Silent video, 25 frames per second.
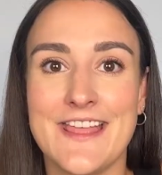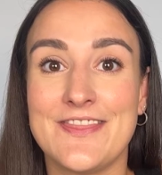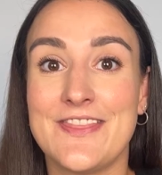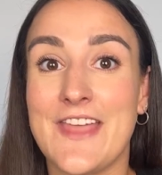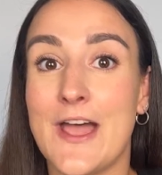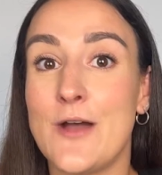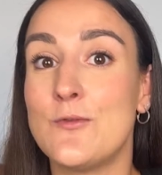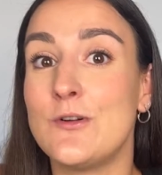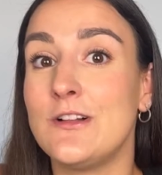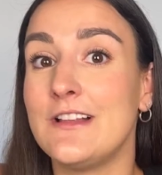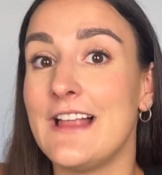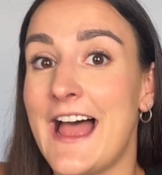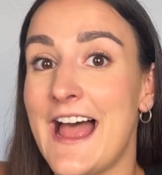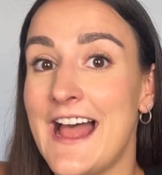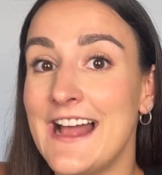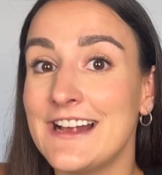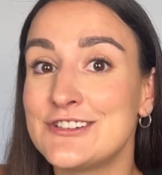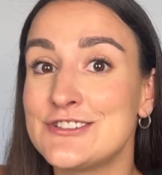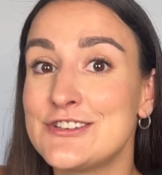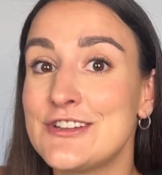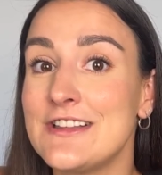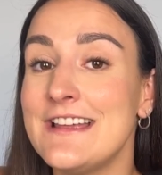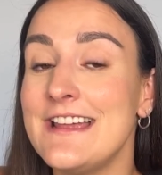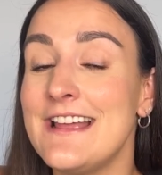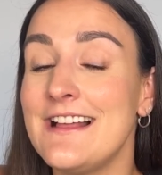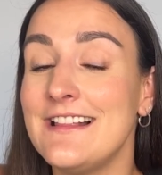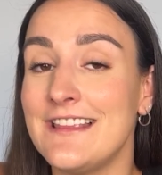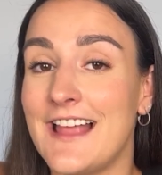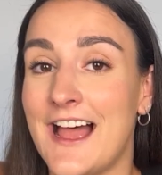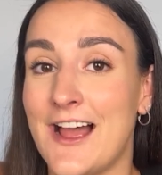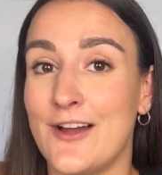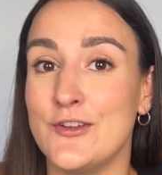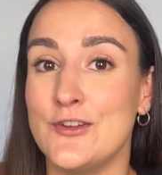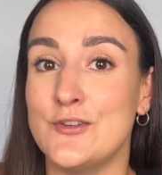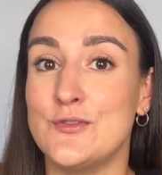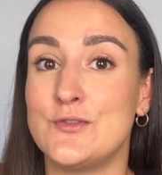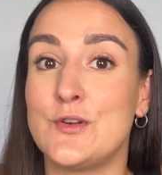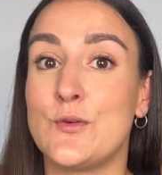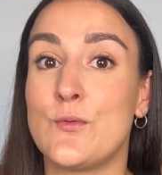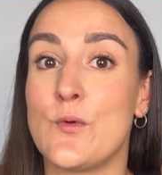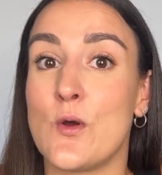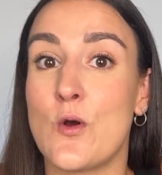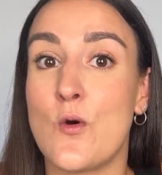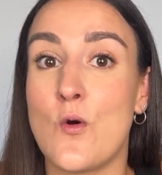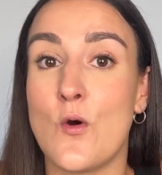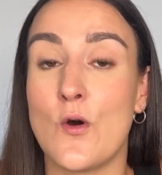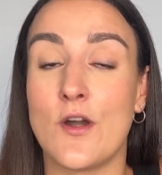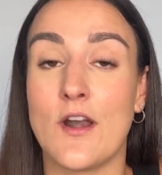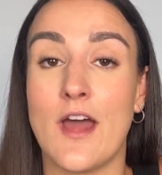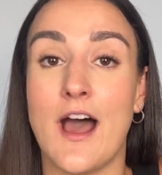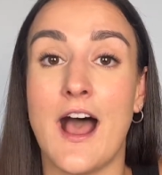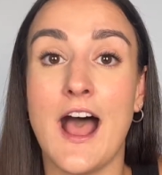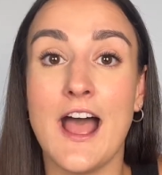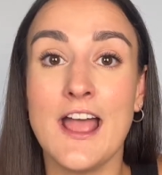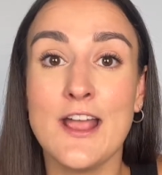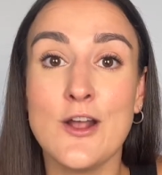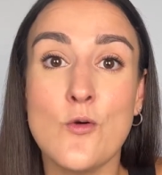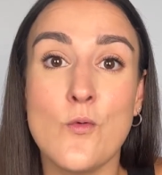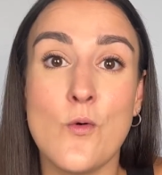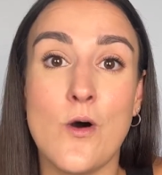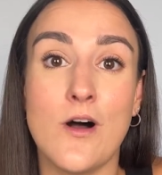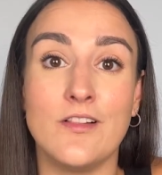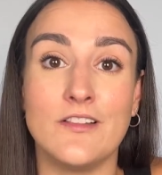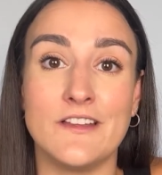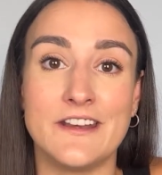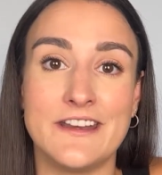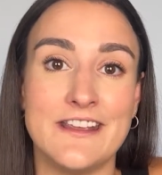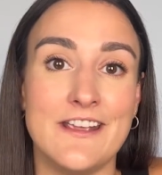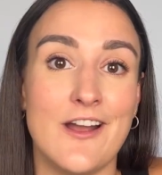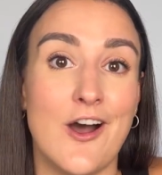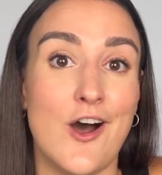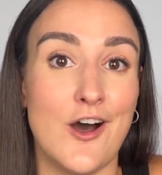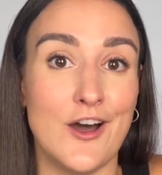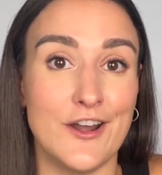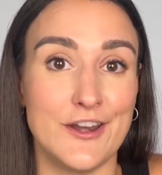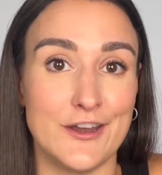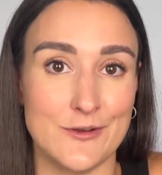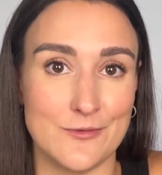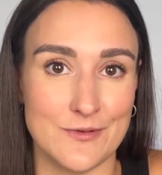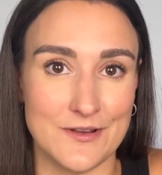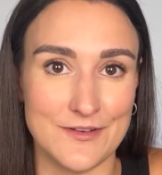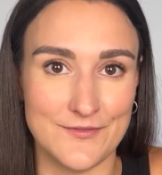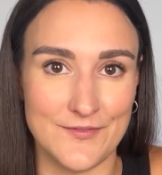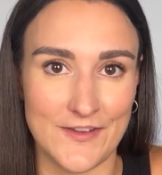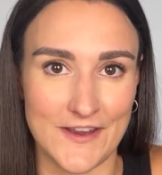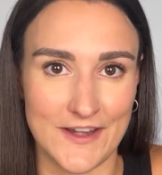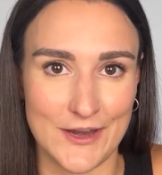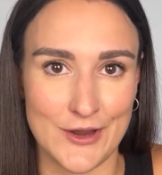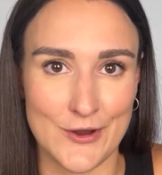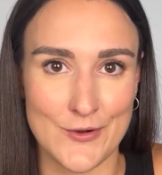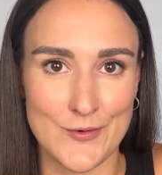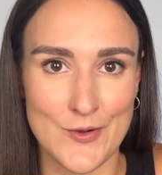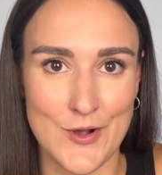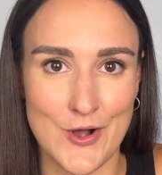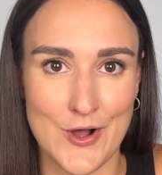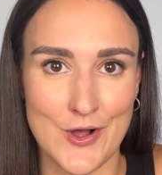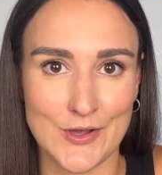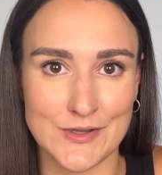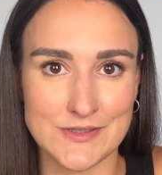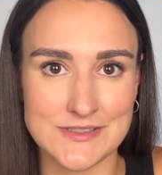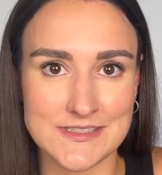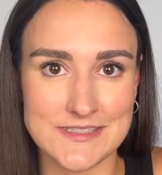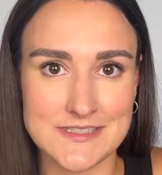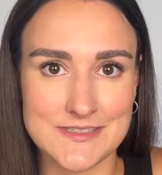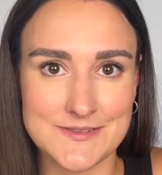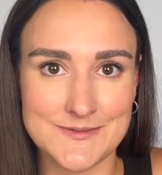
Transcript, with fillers: that will actually allow you to record high-quality audio and video calls.